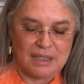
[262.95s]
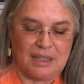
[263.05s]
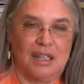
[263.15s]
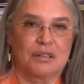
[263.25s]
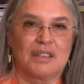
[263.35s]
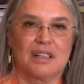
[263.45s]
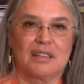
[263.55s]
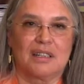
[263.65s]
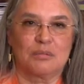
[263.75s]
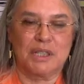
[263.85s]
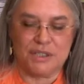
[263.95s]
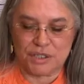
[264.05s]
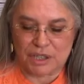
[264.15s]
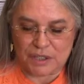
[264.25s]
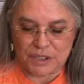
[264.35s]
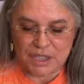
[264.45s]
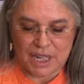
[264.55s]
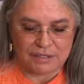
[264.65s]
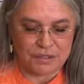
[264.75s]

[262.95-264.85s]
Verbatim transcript: along with all the administrative staff,